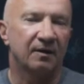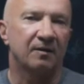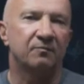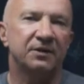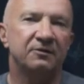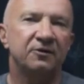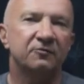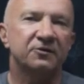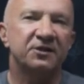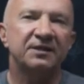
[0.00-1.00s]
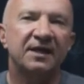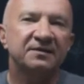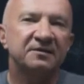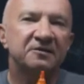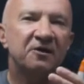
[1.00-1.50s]
But, you know, she
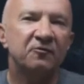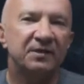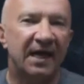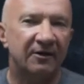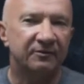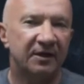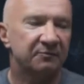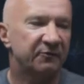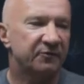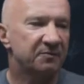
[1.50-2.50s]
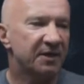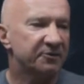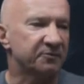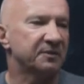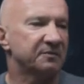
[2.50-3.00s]
doesn't know the outcome of the
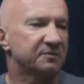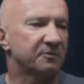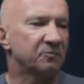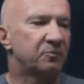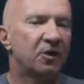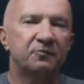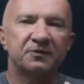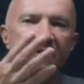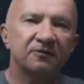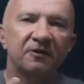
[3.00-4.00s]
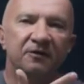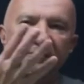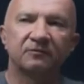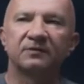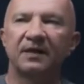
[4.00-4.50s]
measurement, so Bob is not going
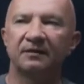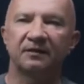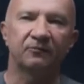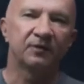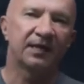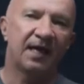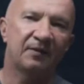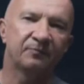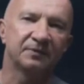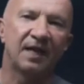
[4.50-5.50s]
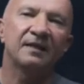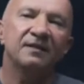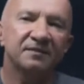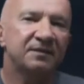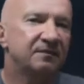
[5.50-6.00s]
to tell her what happened,
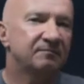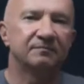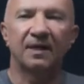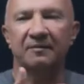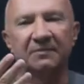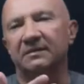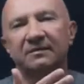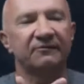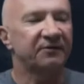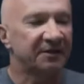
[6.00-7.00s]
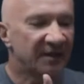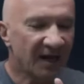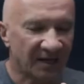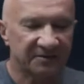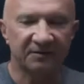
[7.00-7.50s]
unless he, if he
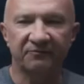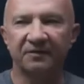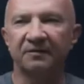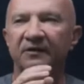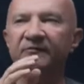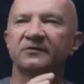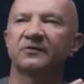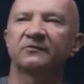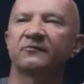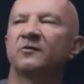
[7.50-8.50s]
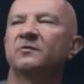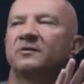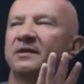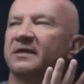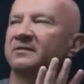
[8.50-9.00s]
does, if he sort of
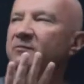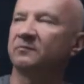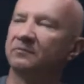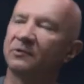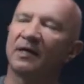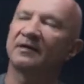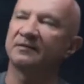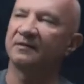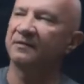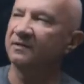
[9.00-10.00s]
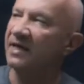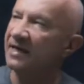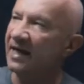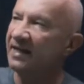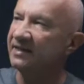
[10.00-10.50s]
communicates to Alice and says,
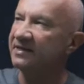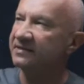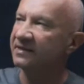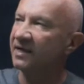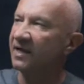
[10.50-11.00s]
hey, Alice,